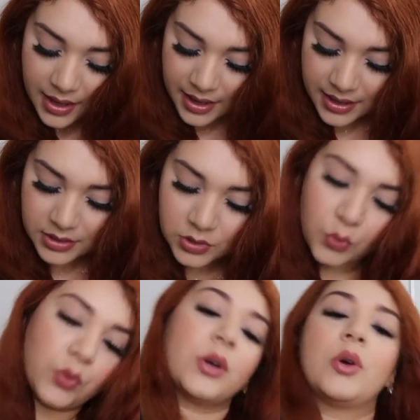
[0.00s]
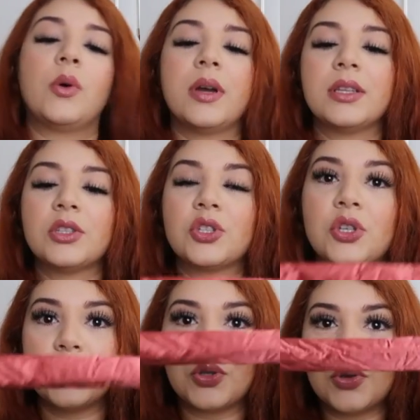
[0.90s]
And we're going
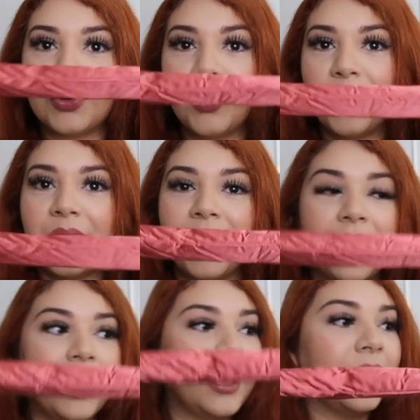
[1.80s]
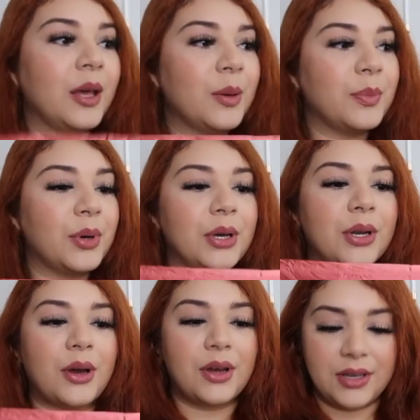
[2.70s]
to put
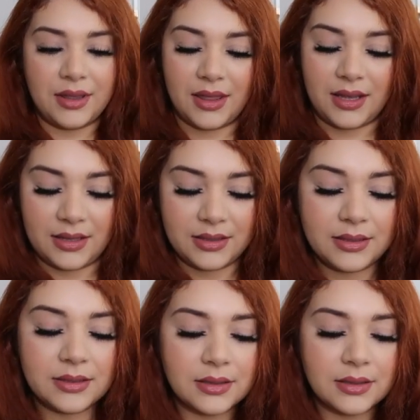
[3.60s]
on this.